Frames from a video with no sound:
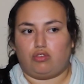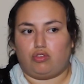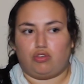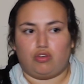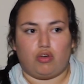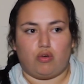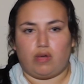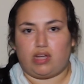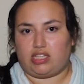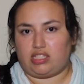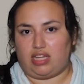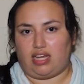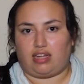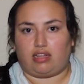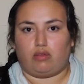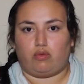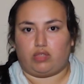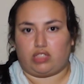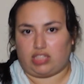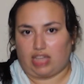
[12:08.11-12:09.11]
You know
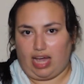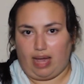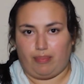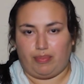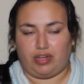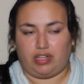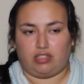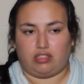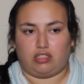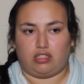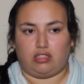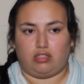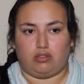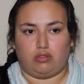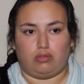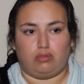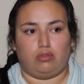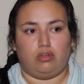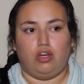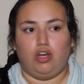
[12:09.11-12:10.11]
exactly what's happening to
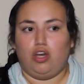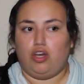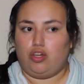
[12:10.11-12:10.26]
you.